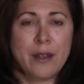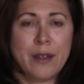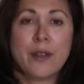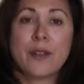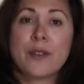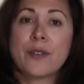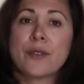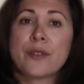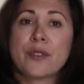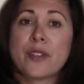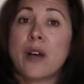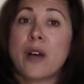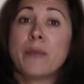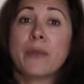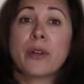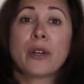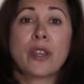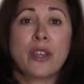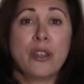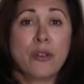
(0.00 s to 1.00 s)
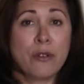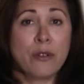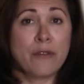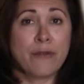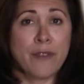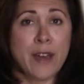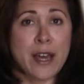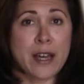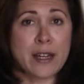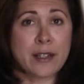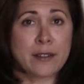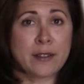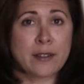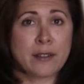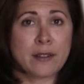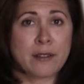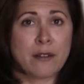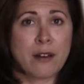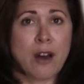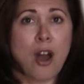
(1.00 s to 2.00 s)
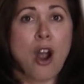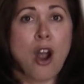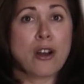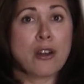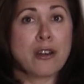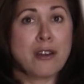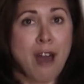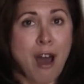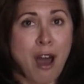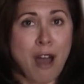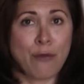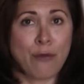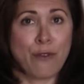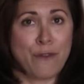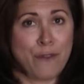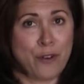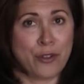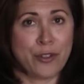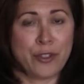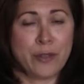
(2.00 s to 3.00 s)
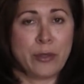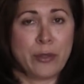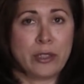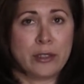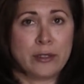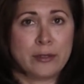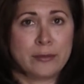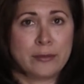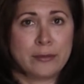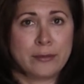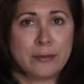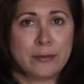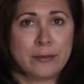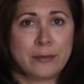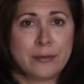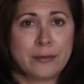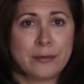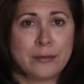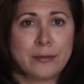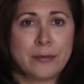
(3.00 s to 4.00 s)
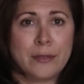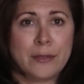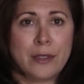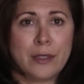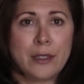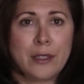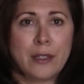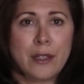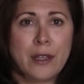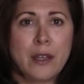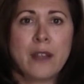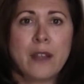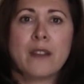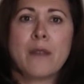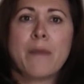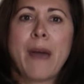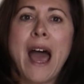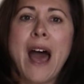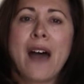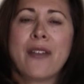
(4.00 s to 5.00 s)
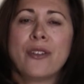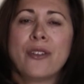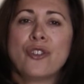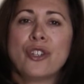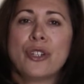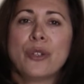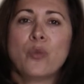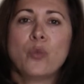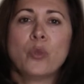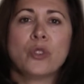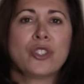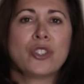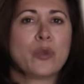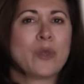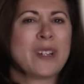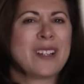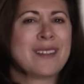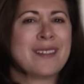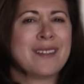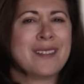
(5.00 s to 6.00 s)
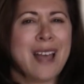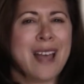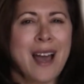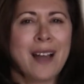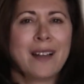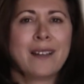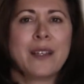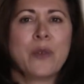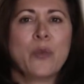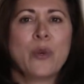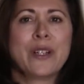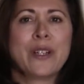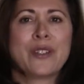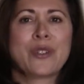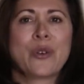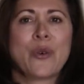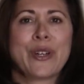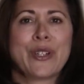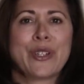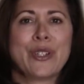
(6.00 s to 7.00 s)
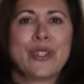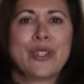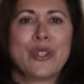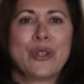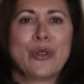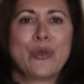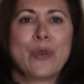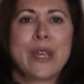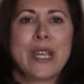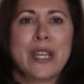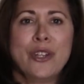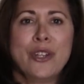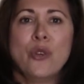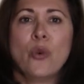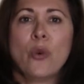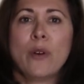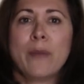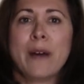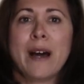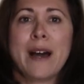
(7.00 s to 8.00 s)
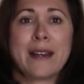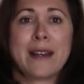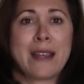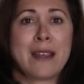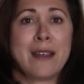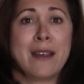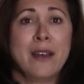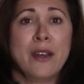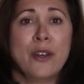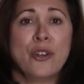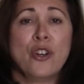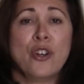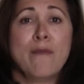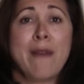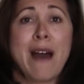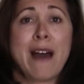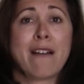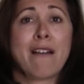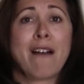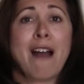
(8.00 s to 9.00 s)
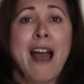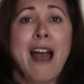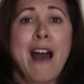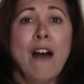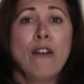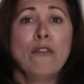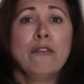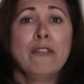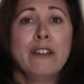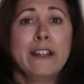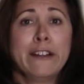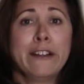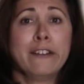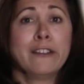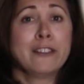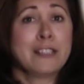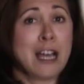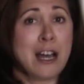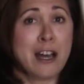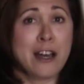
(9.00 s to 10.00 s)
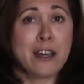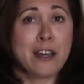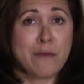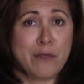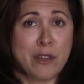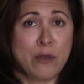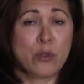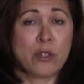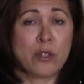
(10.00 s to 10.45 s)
Some acute effects are not reversible. The pathogen will do exactly what it's going to do in your body no matter how little time you